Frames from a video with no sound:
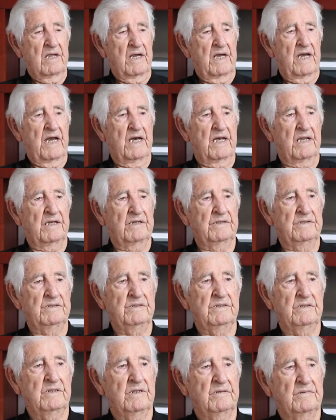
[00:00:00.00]

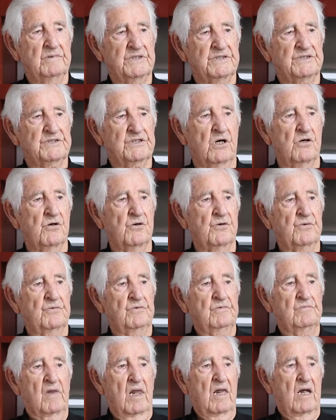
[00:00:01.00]
and so
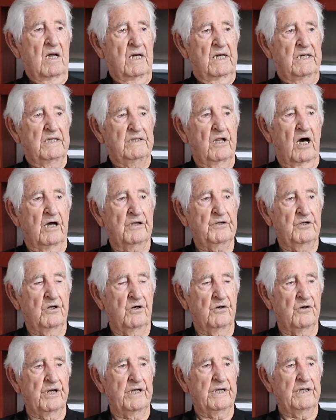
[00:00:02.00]
not
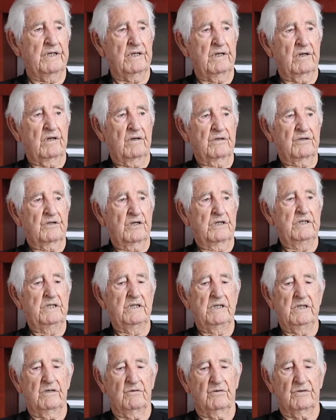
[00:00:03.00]
knowing
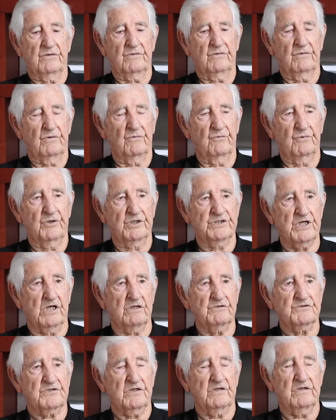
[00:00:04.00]
the
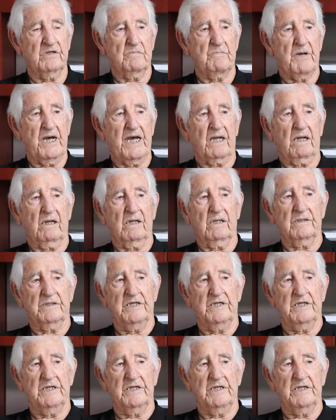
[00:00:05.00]
results of the battle,